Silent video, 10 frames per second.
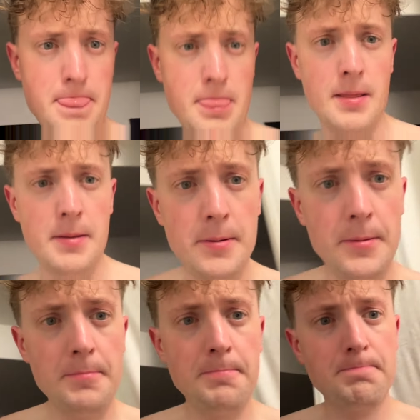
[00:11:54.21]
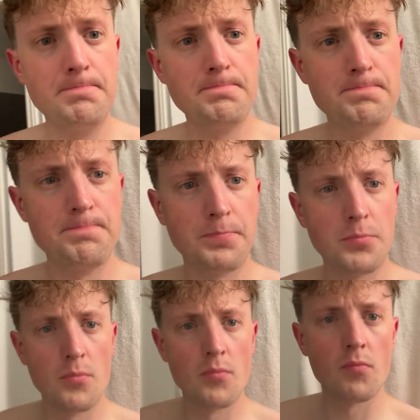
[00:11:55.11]

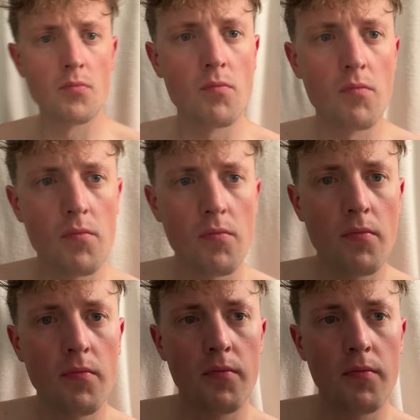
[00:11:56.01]
[no speech]